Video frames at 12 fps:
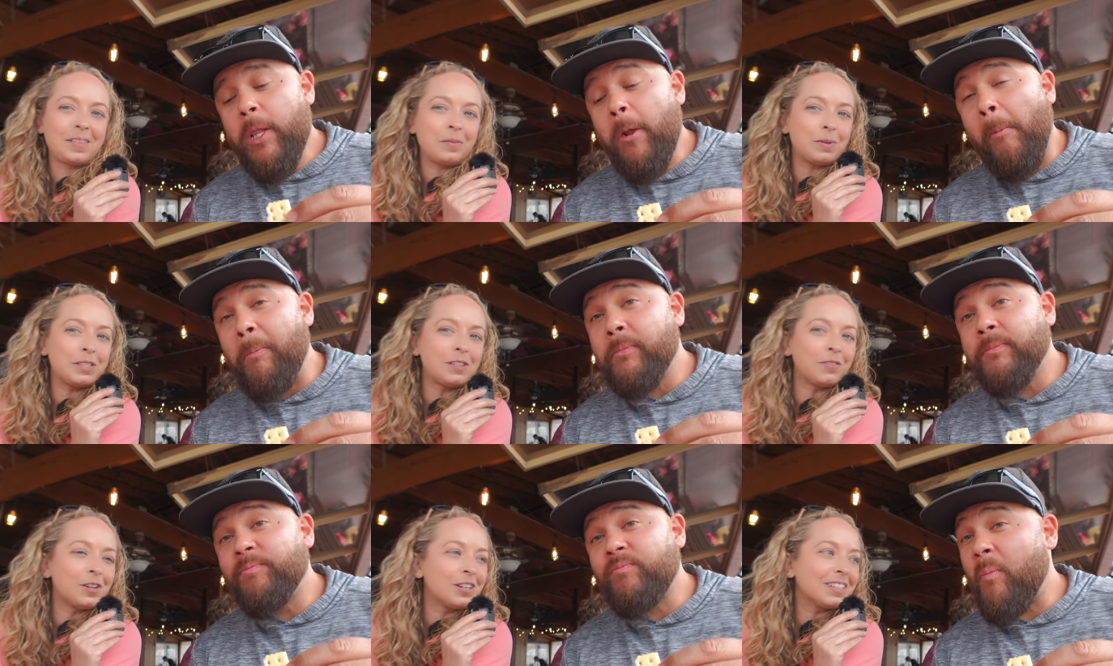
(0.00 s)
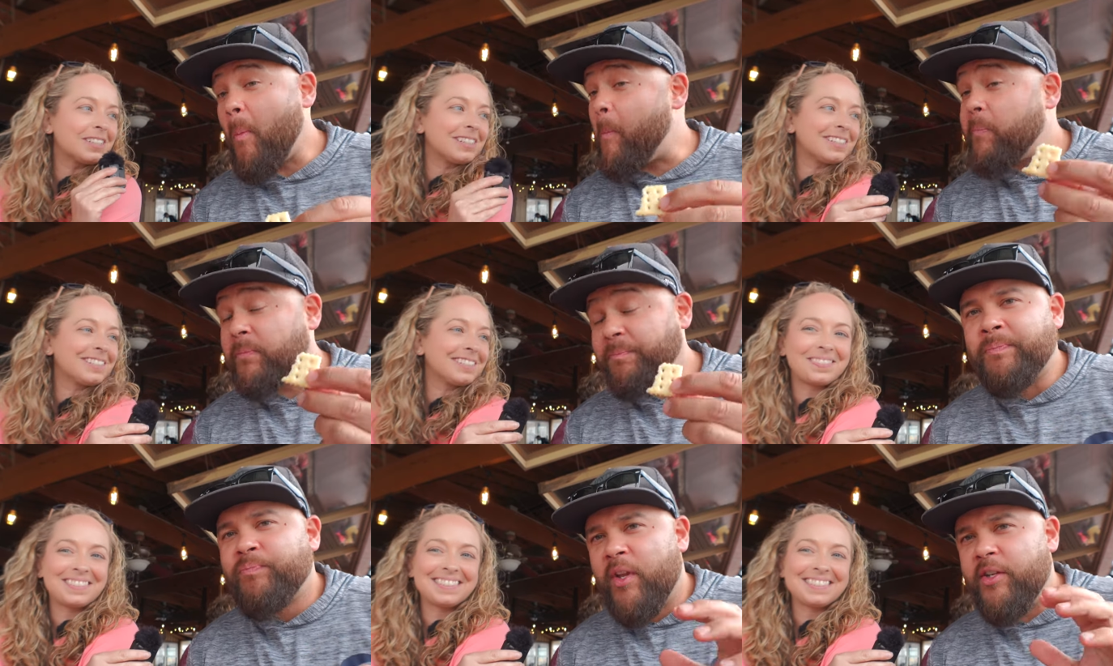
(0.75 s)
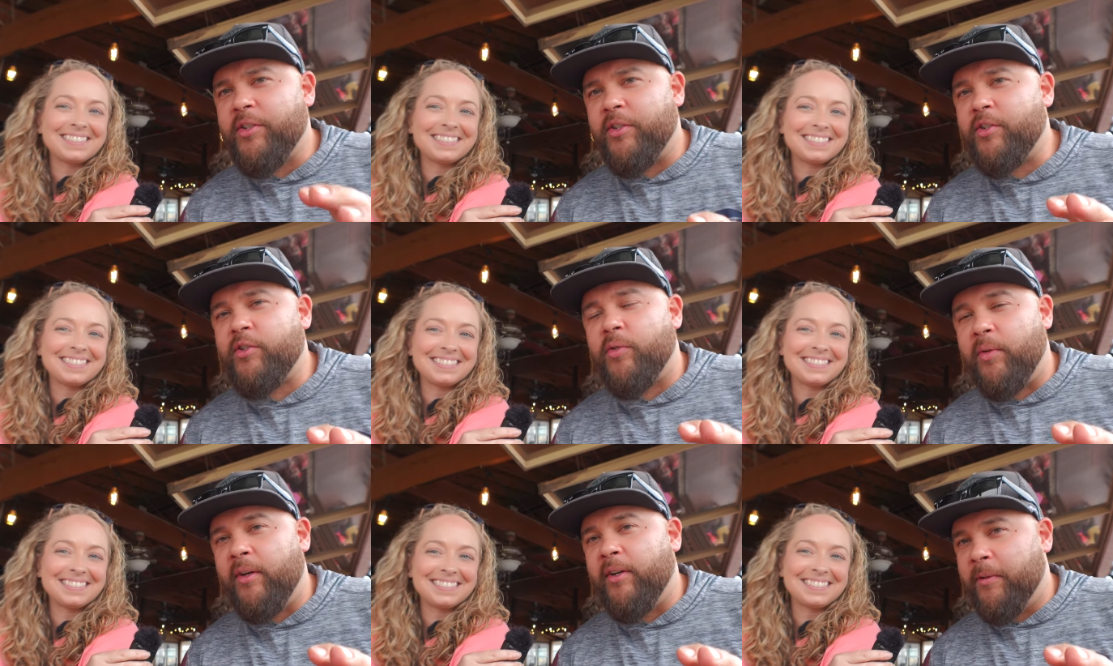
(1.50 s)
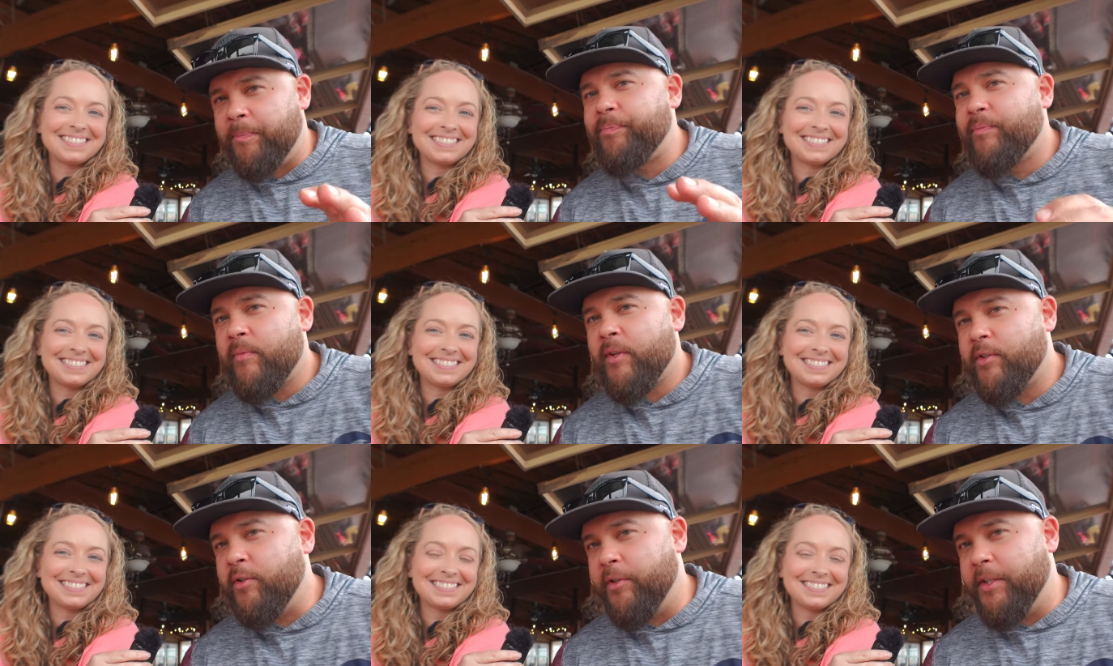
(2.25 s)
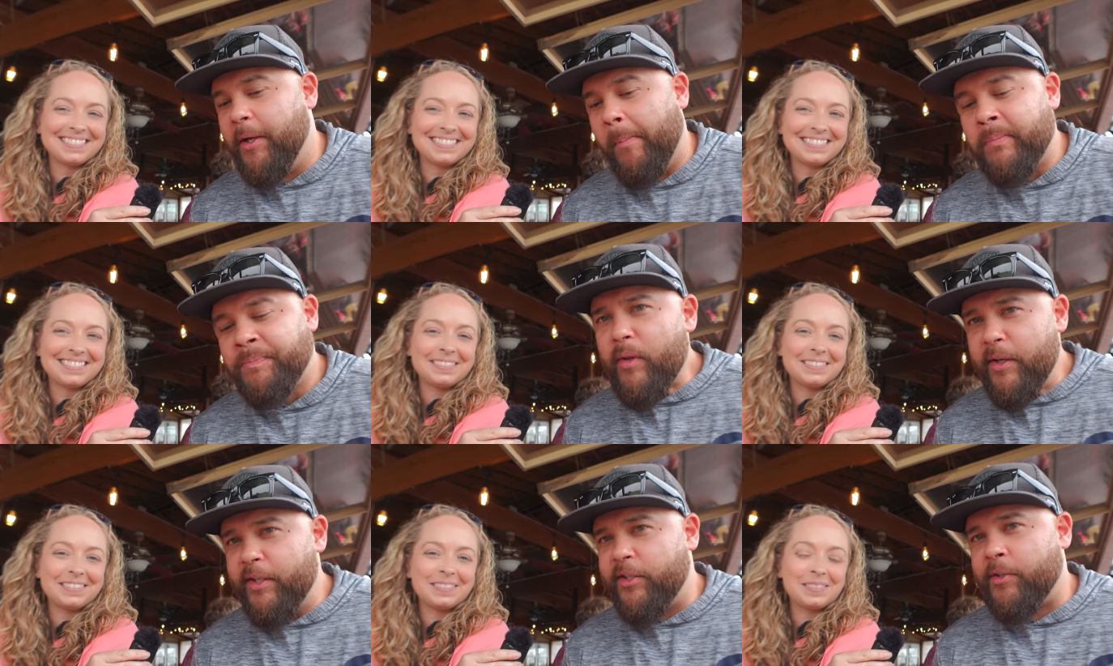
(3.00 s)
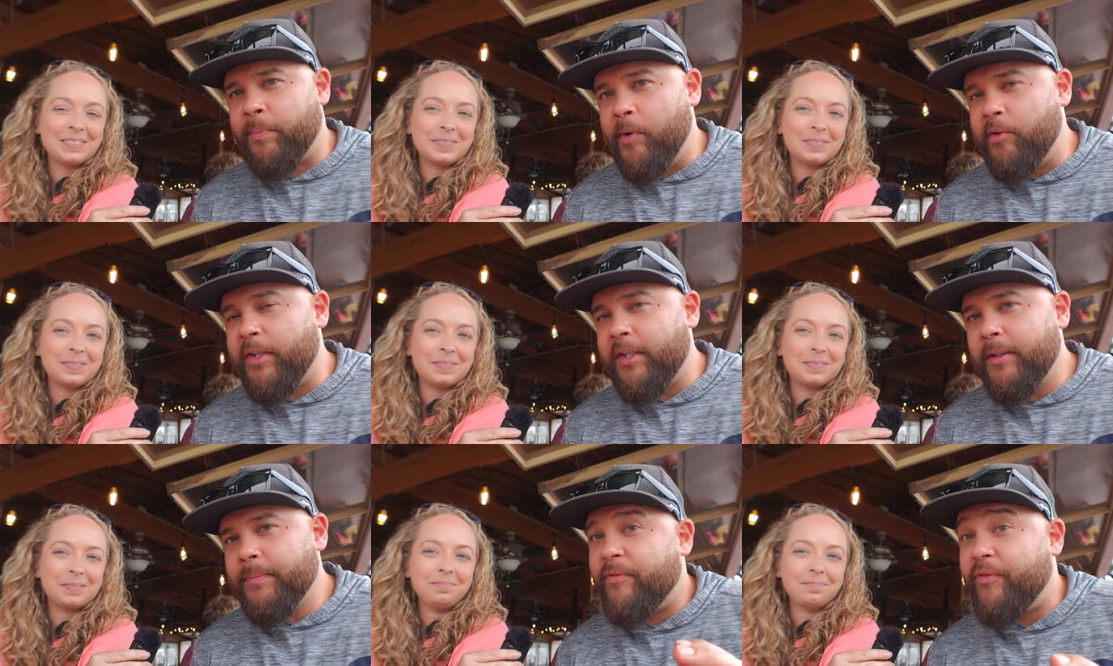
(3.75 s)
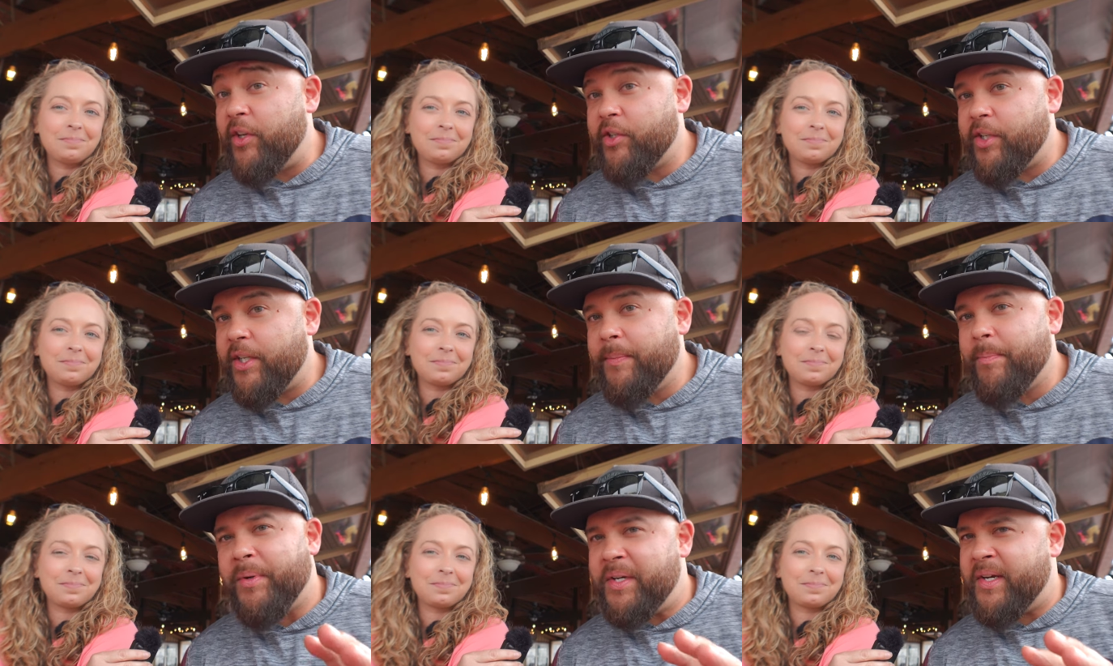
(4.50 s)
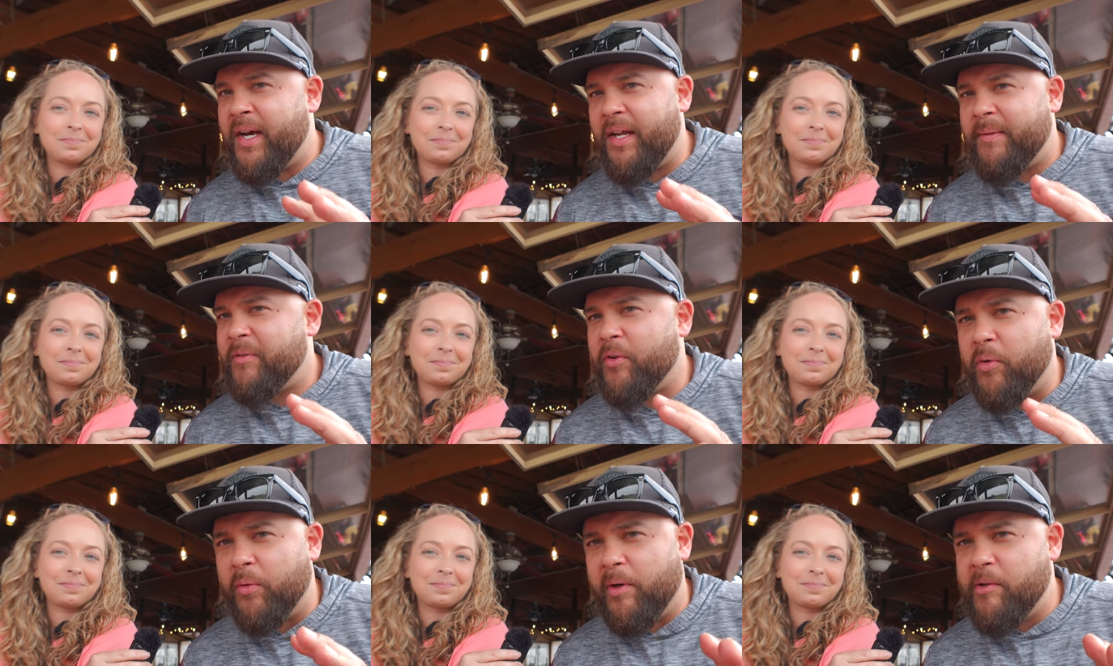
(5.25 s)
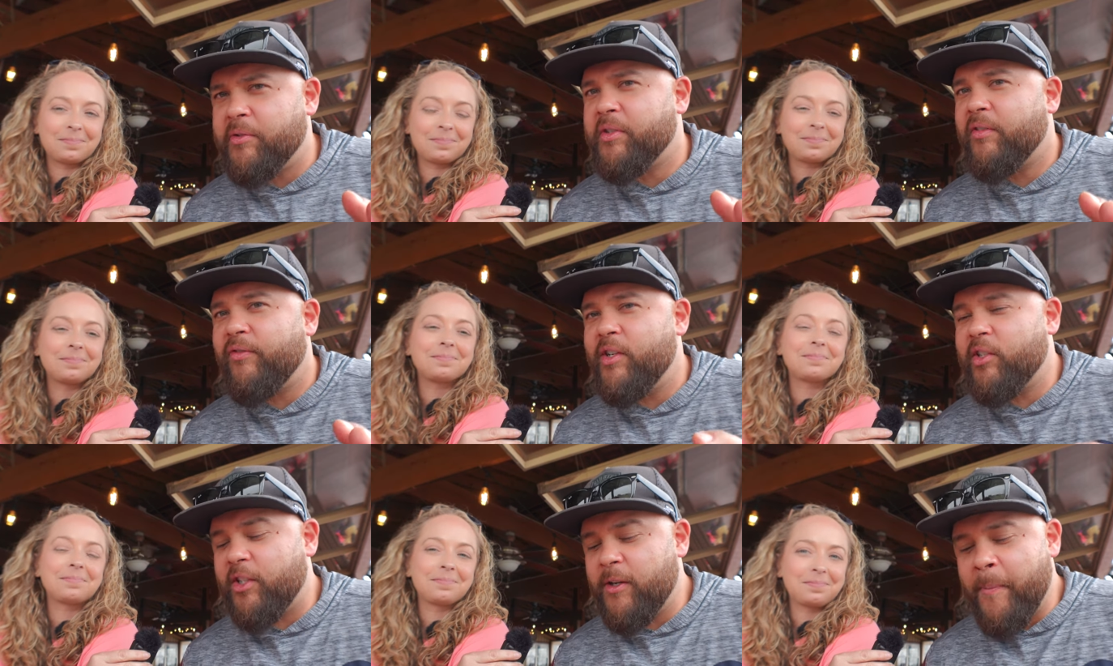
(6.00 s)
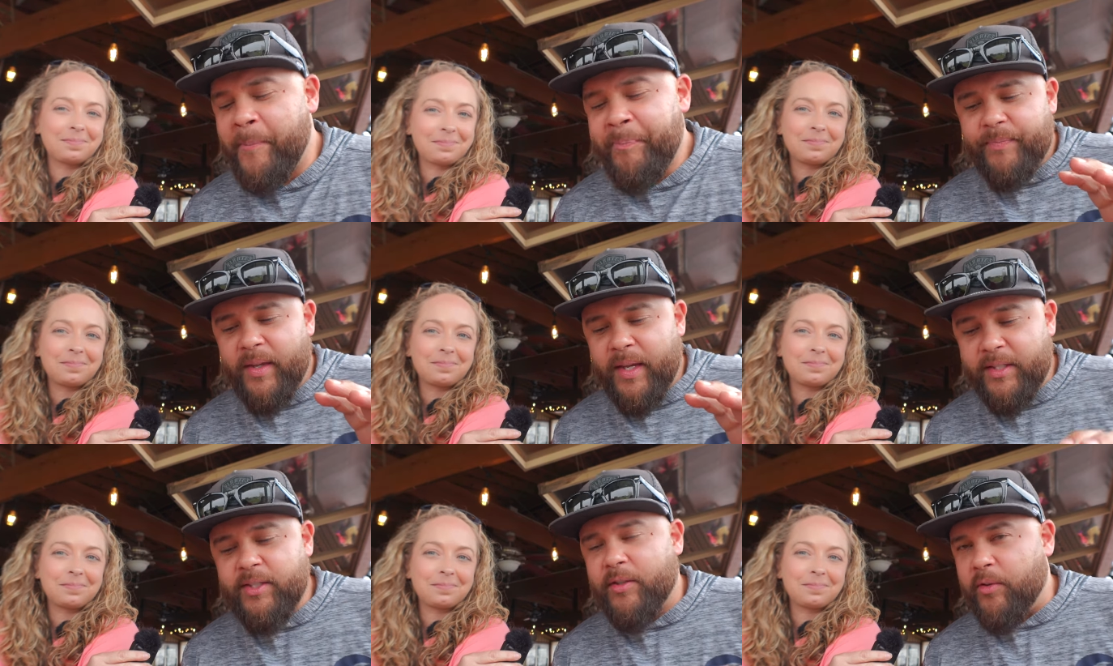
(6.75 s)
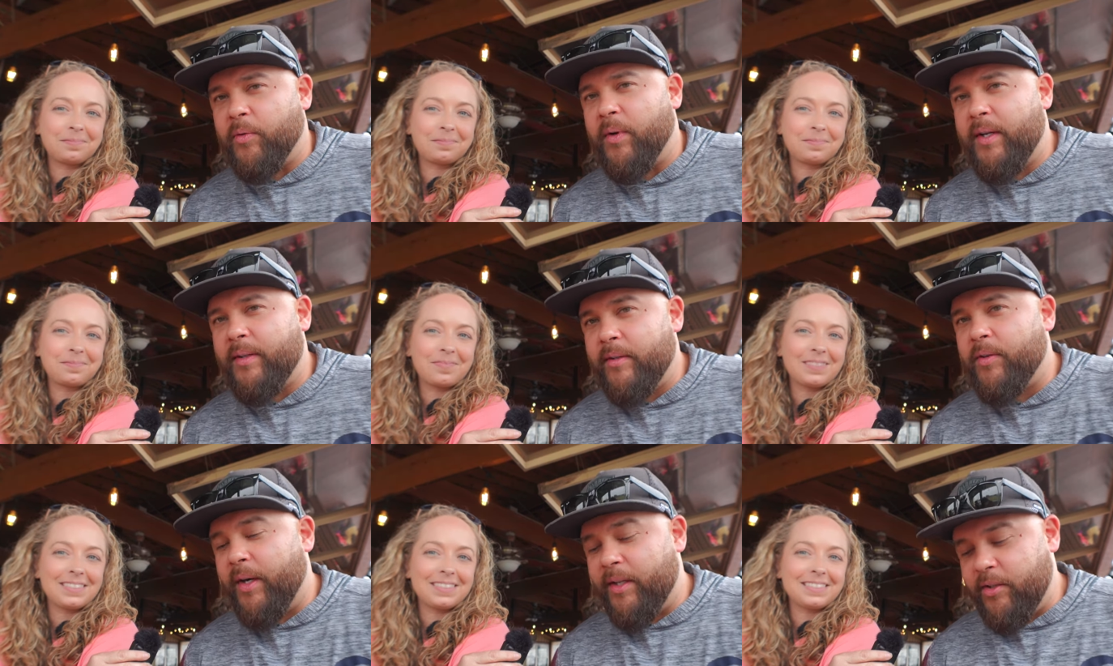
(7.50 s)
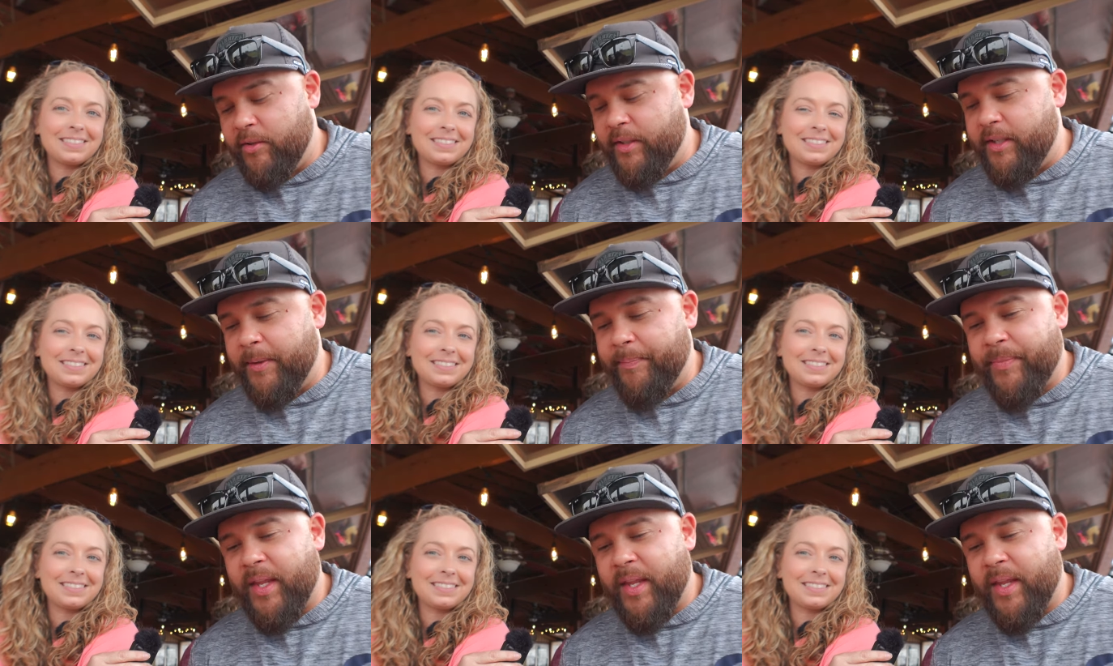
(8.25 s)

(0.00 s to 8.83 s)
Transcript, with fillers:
Speaker 1: What's the verdict? It's a strong tuna dip. It's smoky, fishy, but not gross fishy. It's a great, great tuna dip,